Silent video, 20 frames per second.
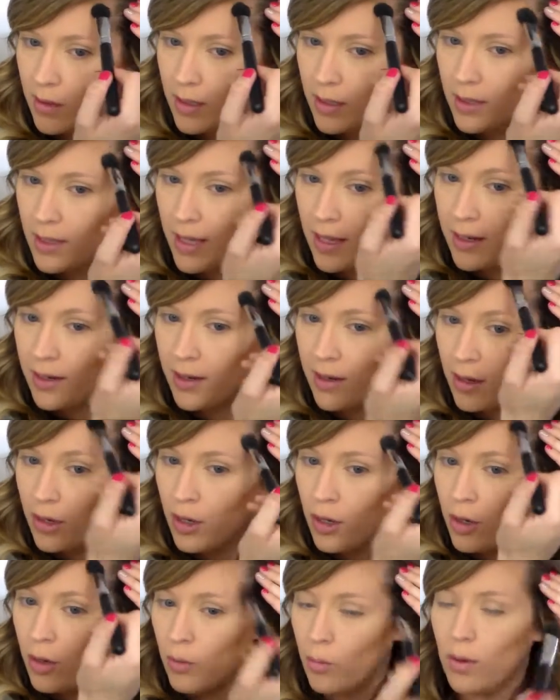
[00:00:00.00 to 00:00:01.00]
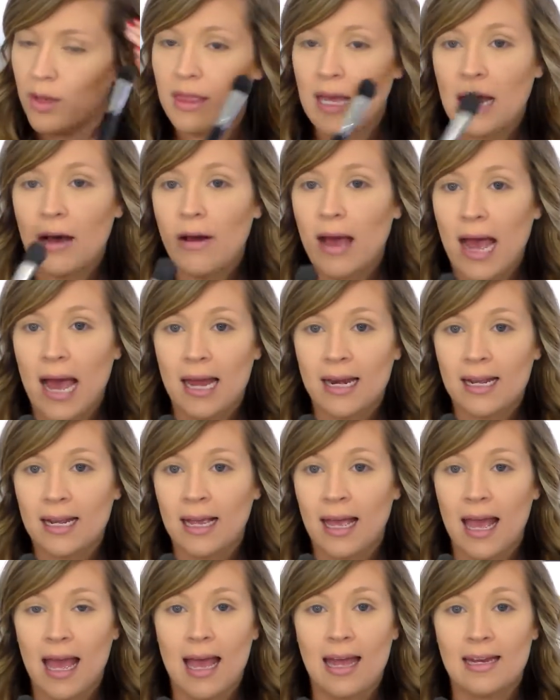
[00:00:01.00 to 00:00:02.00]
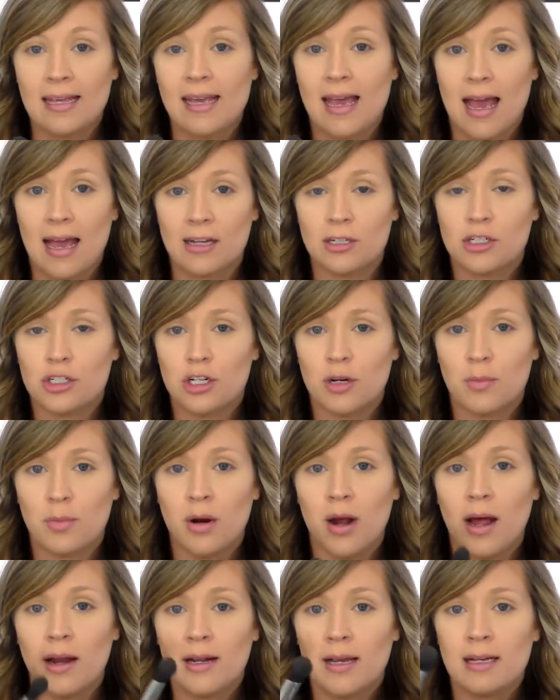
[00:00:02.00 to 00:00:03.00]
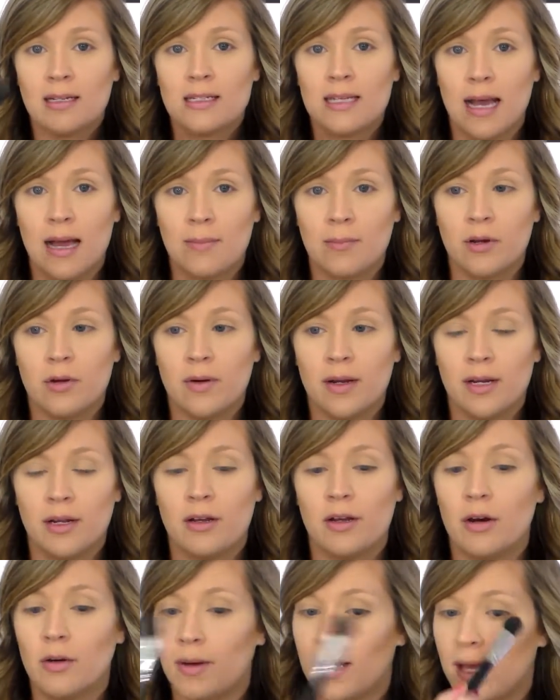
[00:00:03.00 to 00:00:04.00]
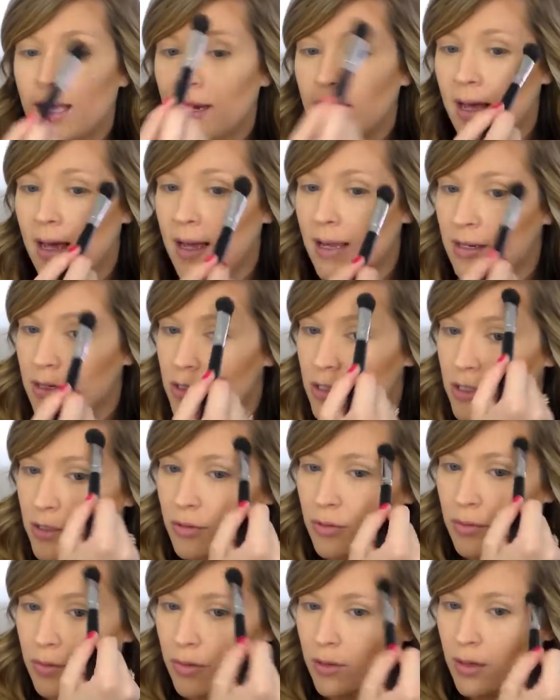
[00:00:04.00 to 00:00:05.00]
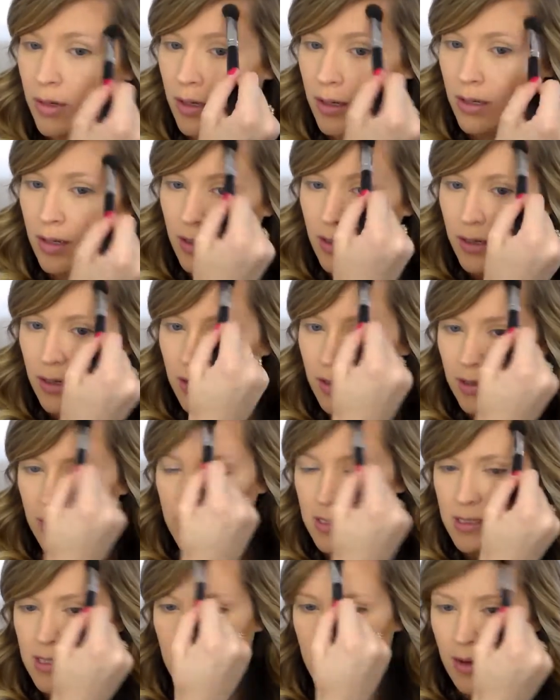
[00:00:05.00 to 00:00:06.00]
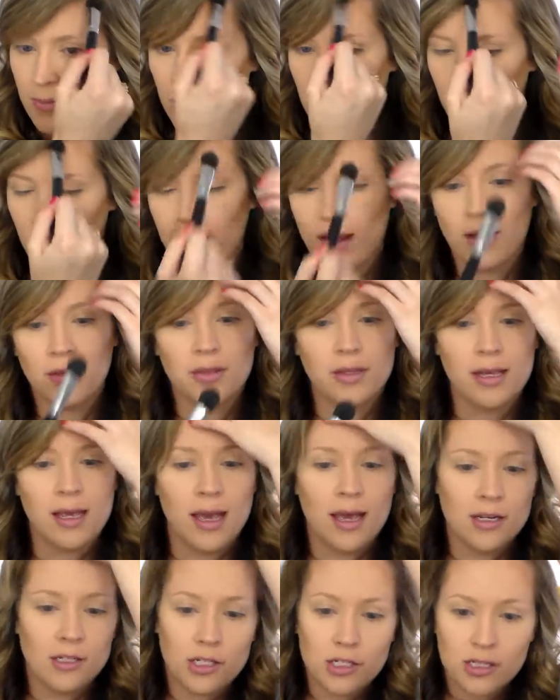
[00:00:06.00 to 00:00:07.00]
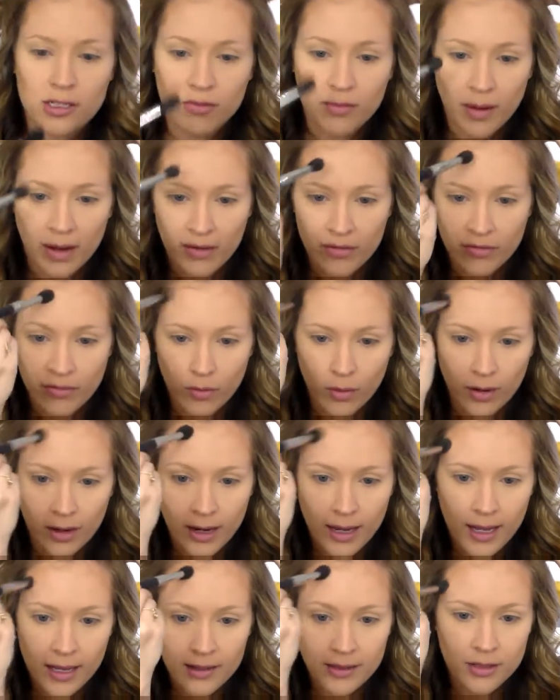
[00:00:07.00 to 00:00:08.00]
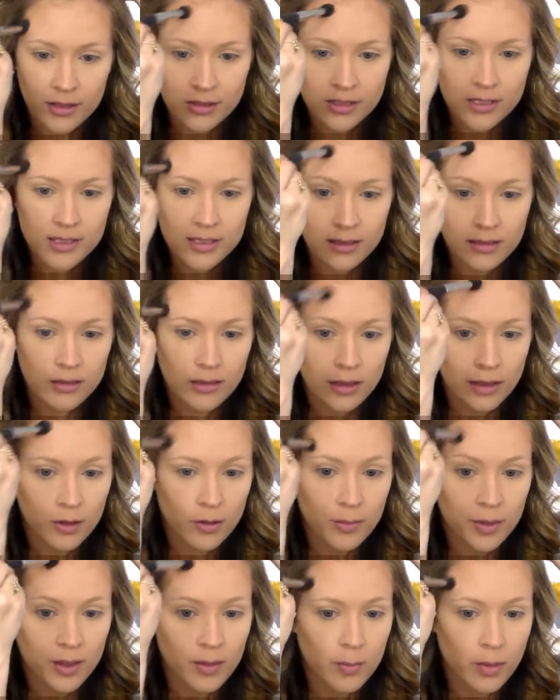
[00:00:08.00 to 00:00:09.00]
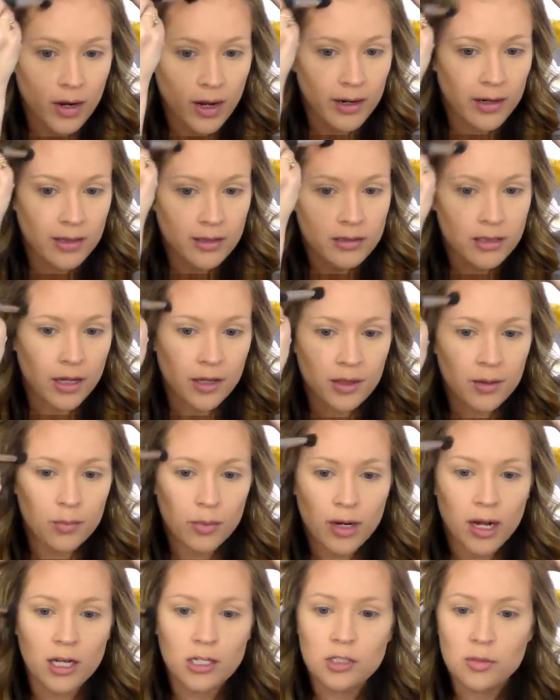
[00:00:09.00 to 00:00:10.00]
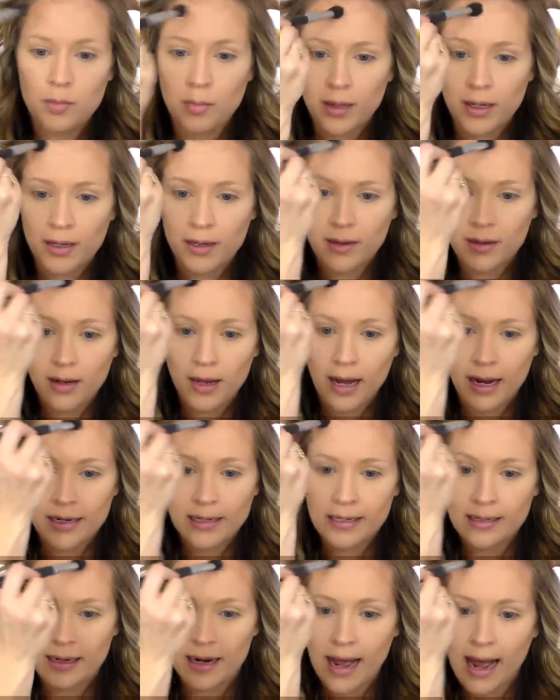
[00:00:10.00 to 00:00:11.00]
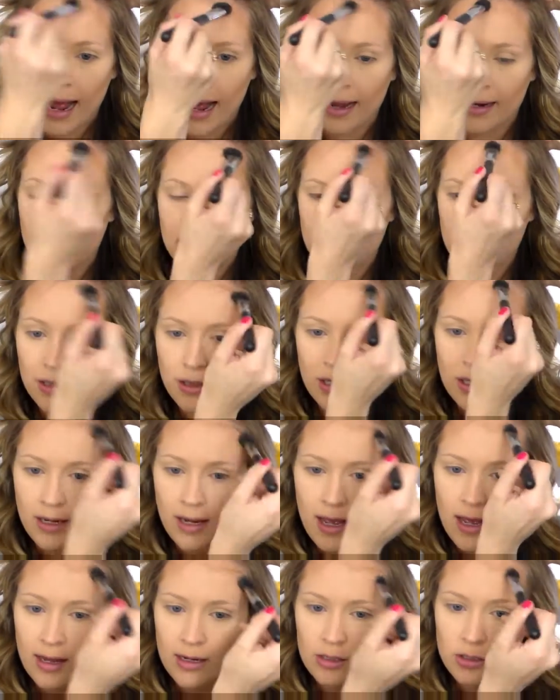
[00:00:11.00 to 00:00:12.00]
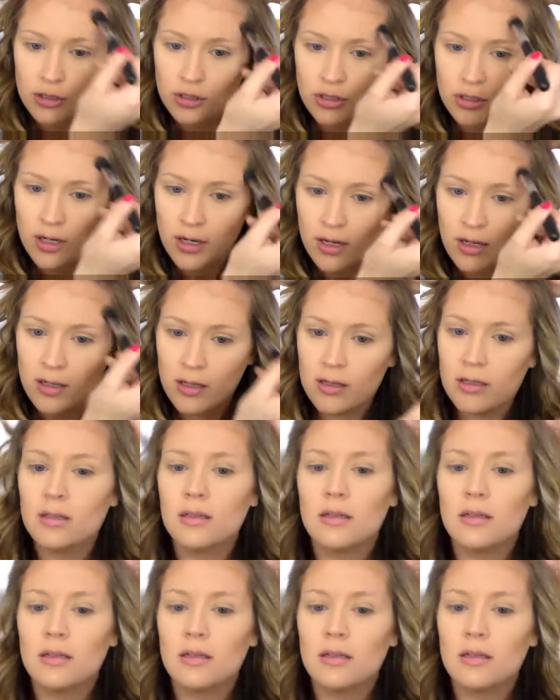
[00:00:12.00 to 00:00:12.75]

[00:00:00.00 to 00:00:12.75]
And then without adding any extra product, I'm going to go in and do the same around the edges of my forehead. There's still a little bit of product on the brush, but I didn't add anything extra.